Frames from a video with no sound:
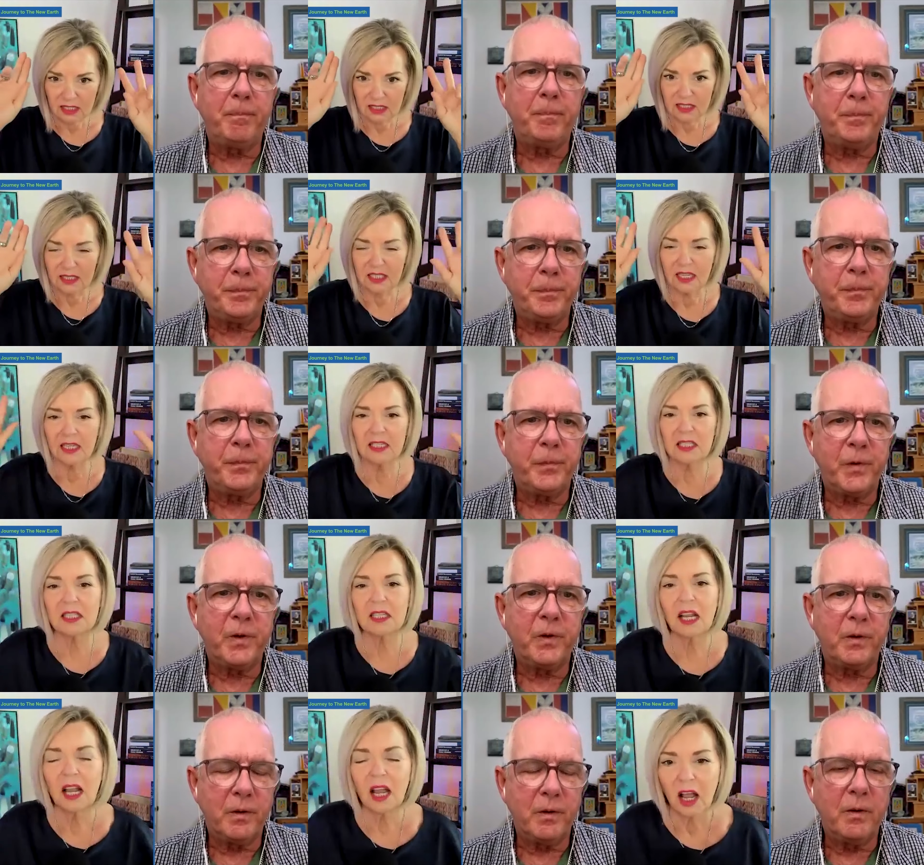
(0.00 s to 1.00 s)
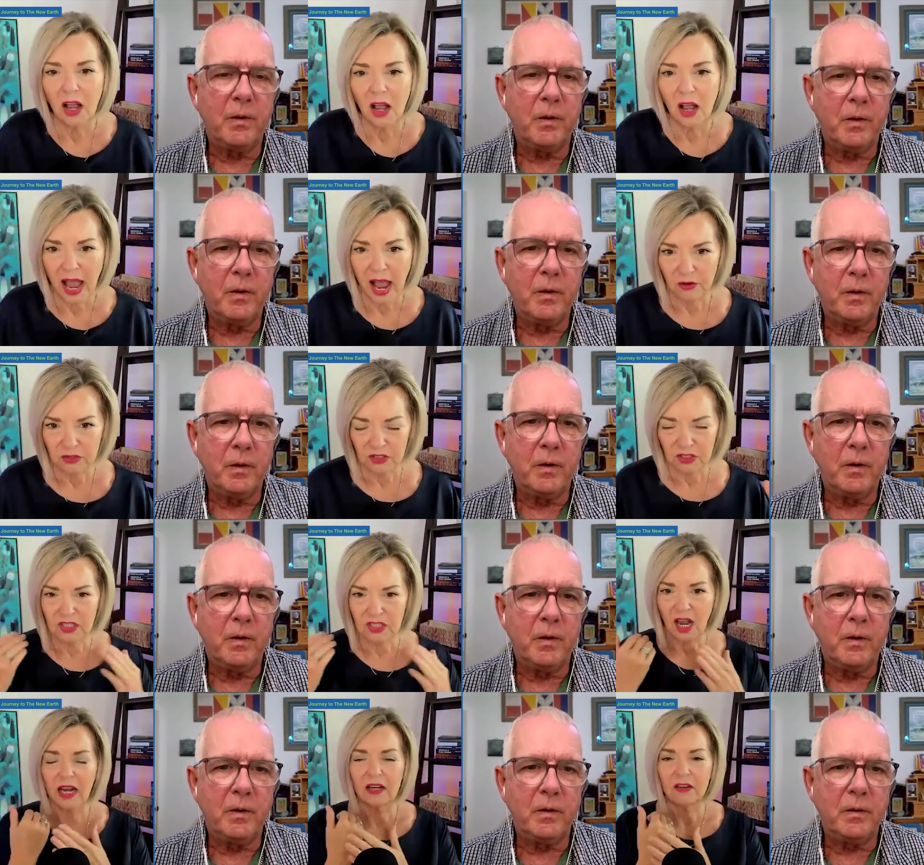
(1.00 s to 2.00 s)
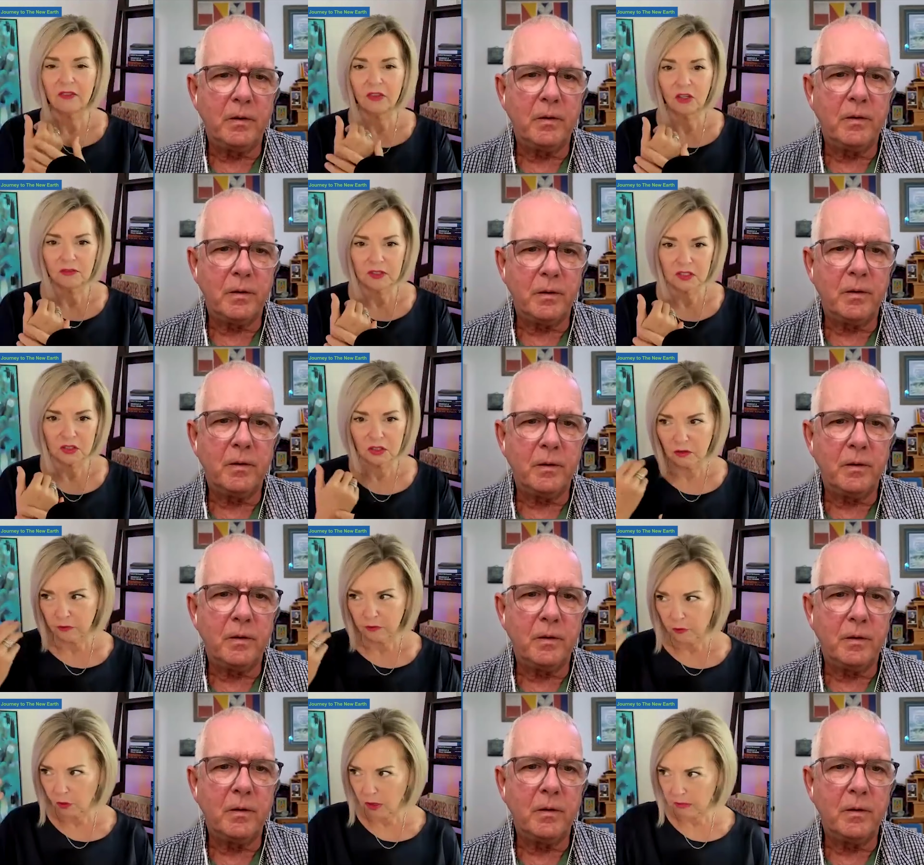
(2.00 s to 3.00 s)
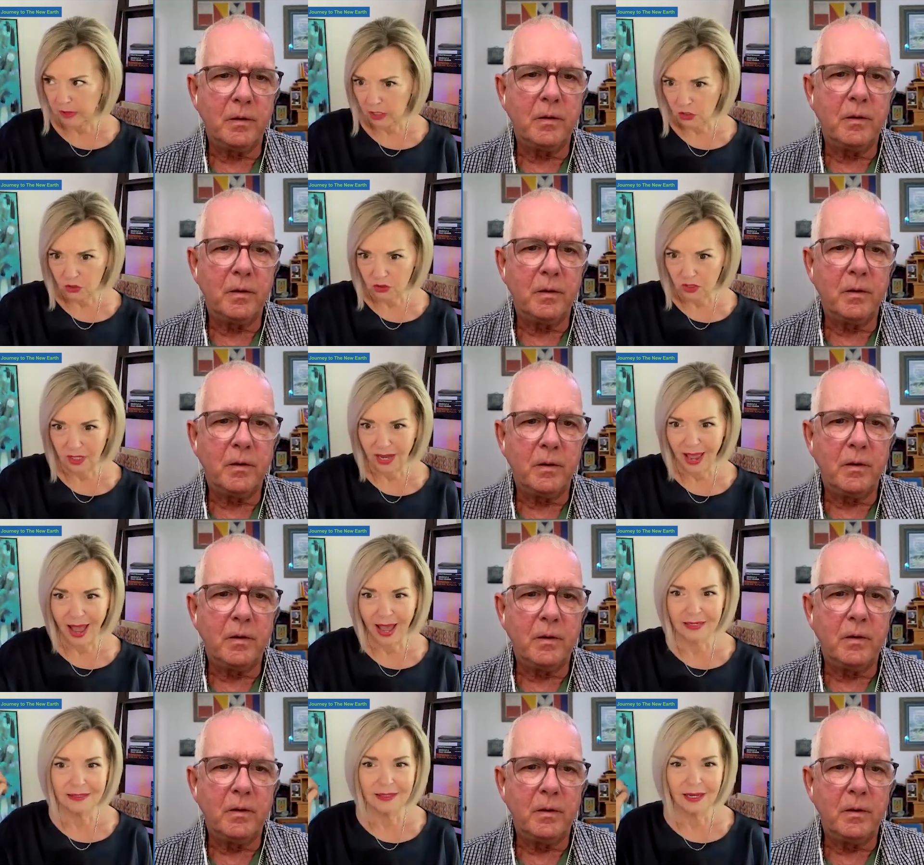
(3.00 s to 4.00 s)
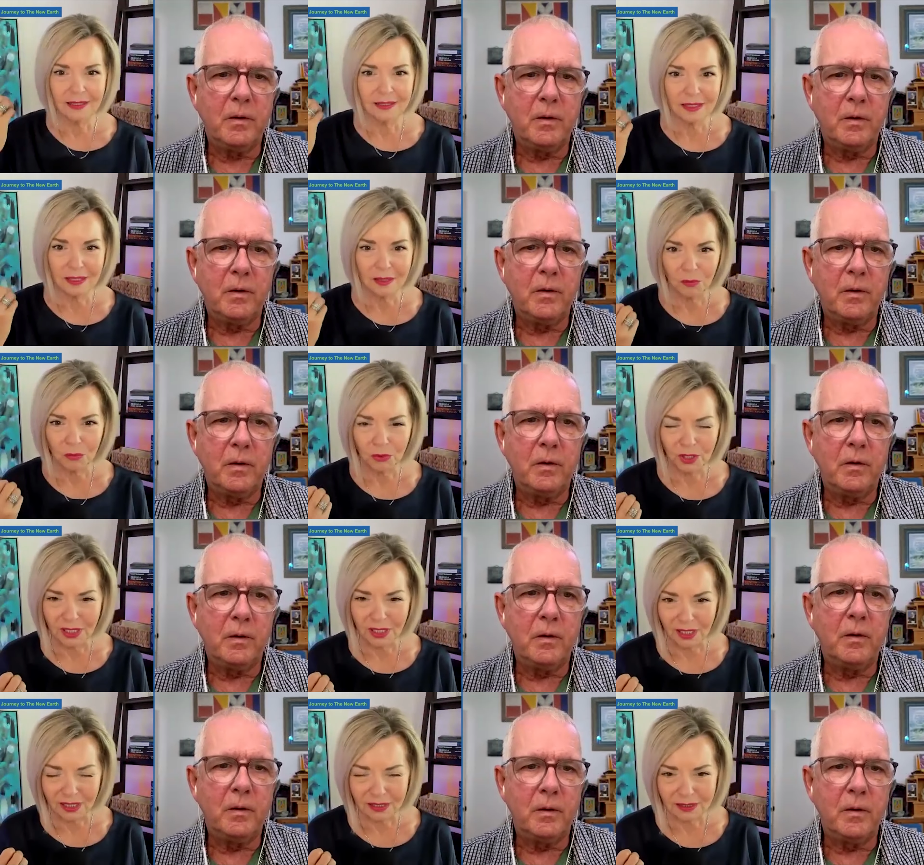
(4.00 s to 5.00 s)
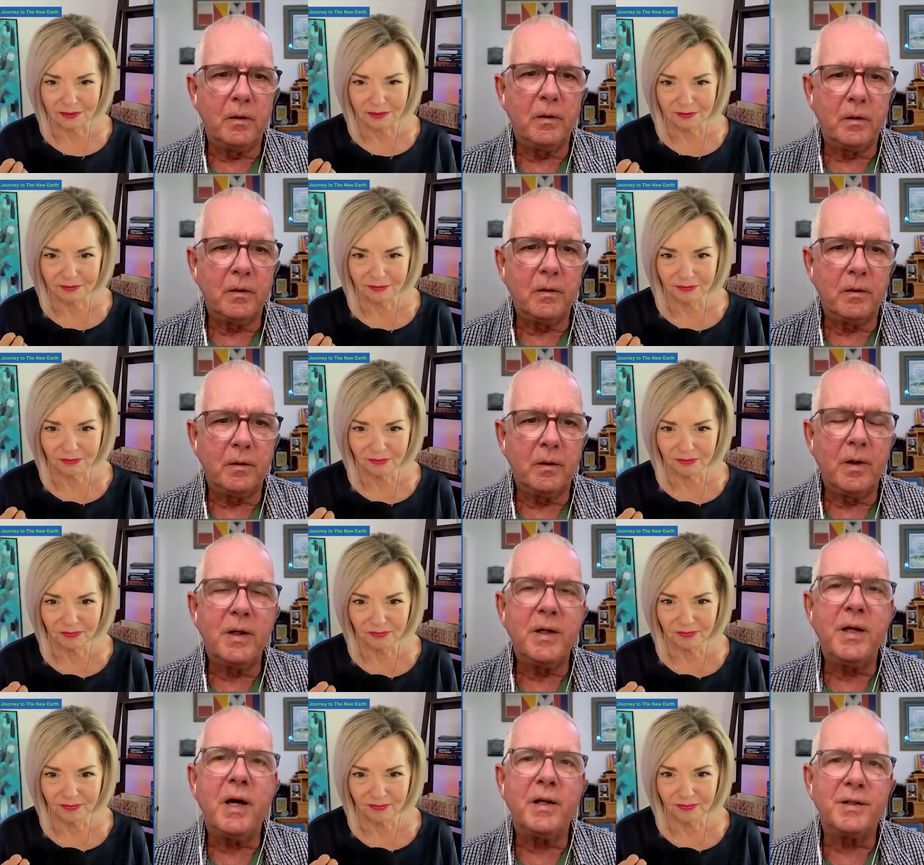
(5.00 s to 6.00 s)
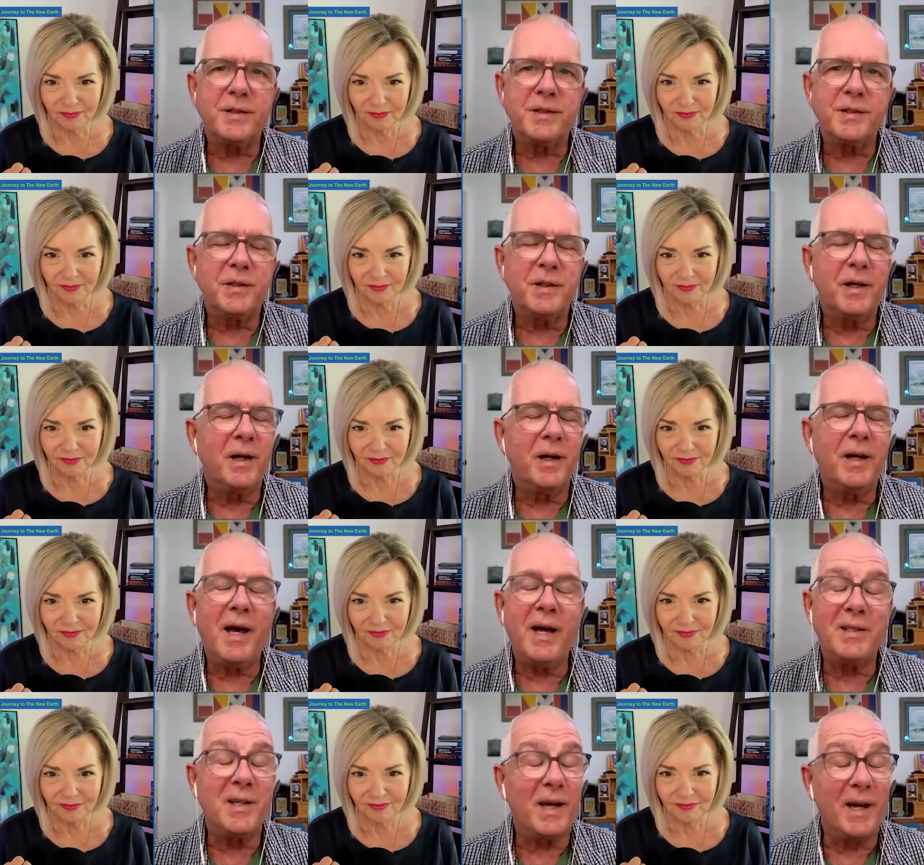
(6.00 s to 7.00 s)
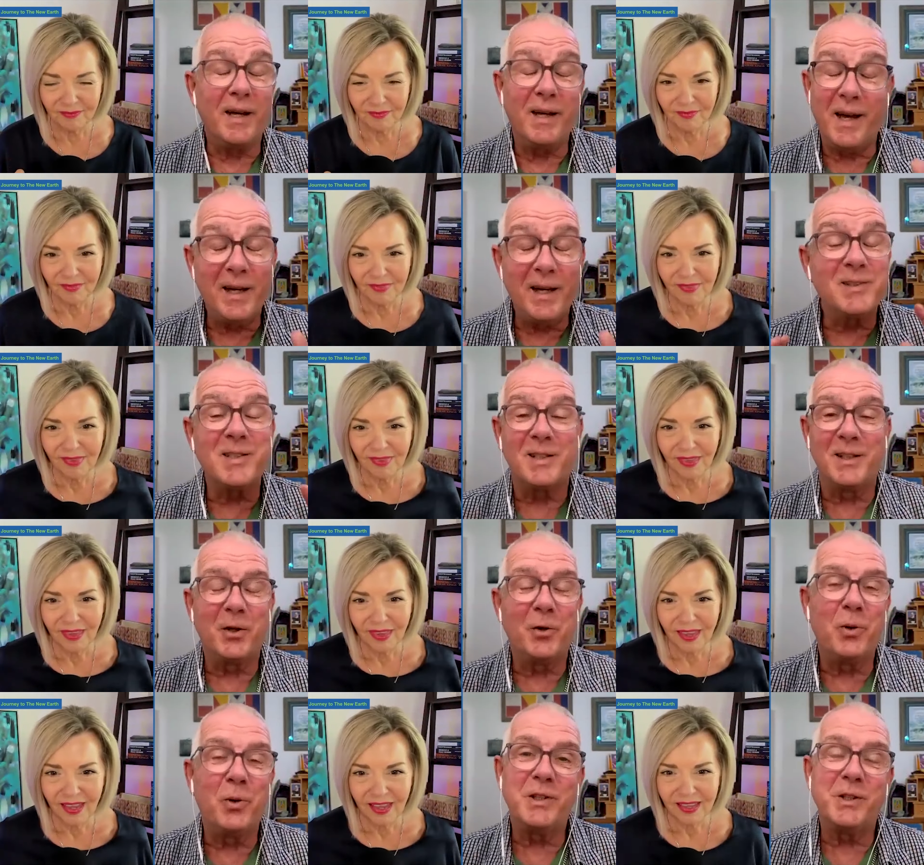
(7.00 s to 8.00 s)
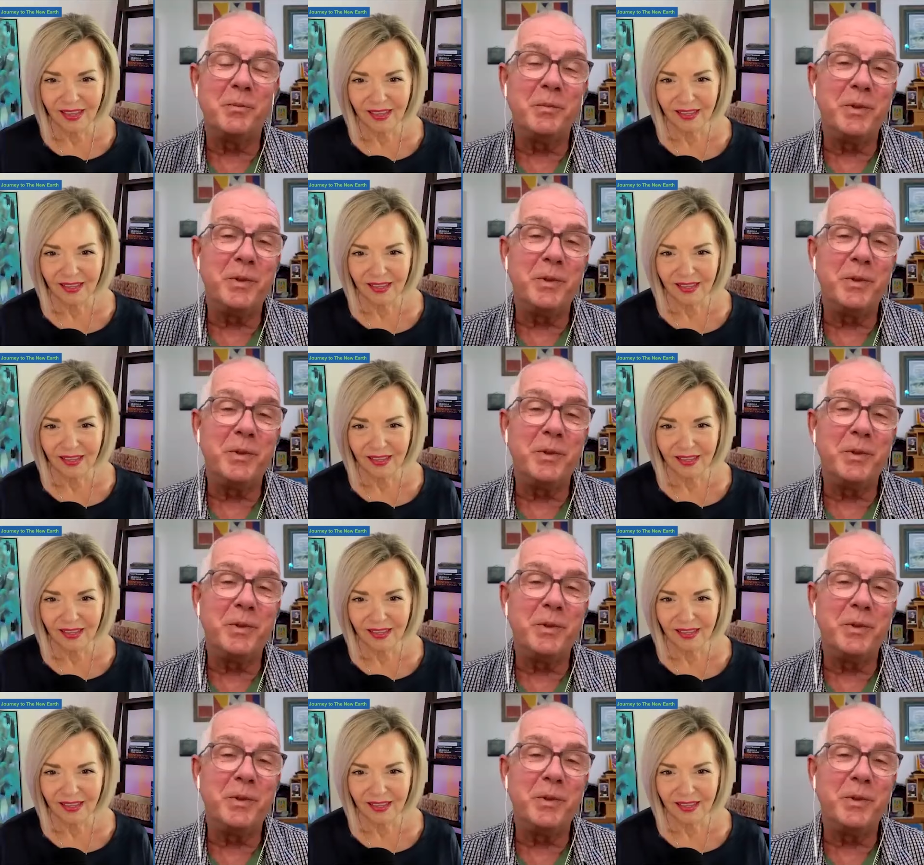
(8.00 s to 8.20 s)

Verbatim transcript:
Speaker 1: exist outside of your physical form that you can access and bring in?
Speaker 2: Yes. Uh, ac- excellent question